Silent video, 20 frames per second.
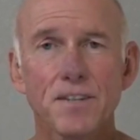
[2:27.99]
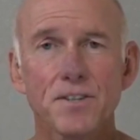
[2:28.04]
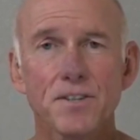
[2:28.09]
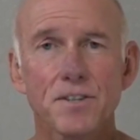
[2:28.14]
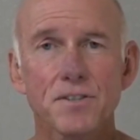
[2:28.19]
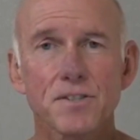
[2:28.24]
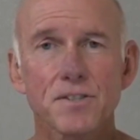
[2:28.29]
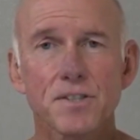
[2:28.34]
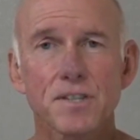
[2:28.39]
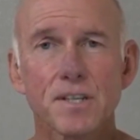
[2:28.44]

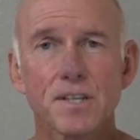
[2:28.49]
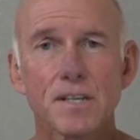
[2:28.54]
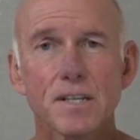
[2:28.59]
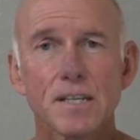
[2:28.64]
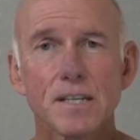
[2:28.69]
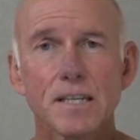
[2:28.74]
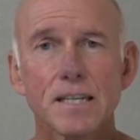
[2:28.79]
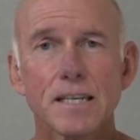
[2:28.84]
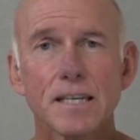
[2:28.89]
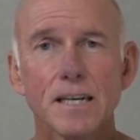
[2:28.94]
patients
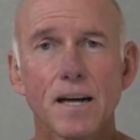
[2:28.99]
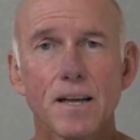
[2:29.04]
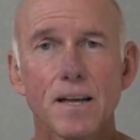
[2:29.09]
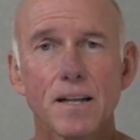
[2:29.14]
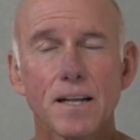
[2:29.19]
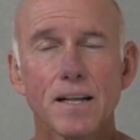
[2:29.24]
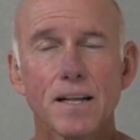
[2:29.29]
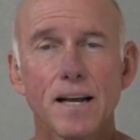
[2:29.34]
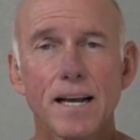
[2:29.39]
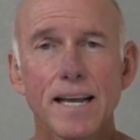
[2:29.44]

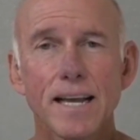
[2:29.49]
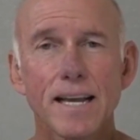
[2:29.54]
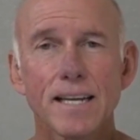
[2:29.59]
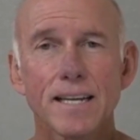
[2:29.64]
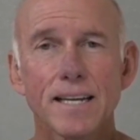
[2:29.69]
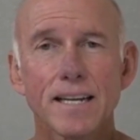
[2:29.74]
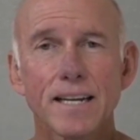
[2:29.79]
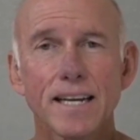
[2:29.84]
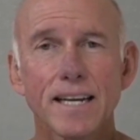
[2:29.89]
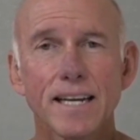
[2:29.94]

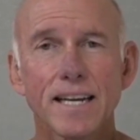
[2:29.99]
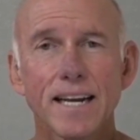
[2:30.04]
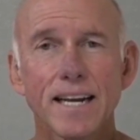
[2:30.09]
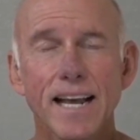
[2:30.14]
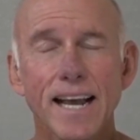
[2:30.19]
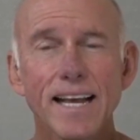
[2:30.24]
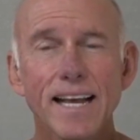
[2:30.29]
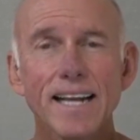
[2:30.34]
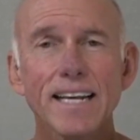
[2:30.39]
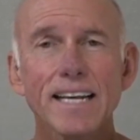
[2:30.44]
in
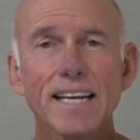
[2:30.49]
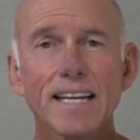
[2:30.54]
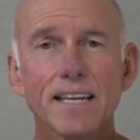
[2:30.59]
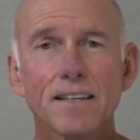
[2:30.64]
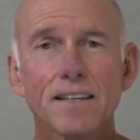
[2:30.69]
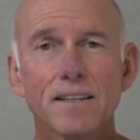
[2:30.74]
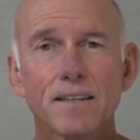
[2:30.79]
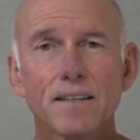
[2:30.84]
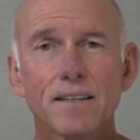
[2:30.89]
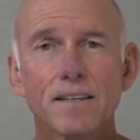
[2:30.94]

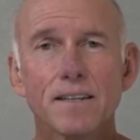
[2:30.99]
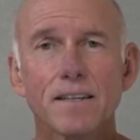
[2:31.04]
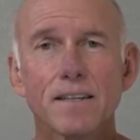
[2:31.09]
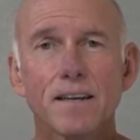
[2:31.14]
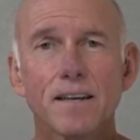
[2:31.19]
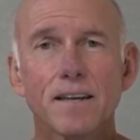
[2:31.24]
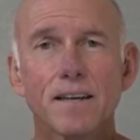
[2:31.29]
any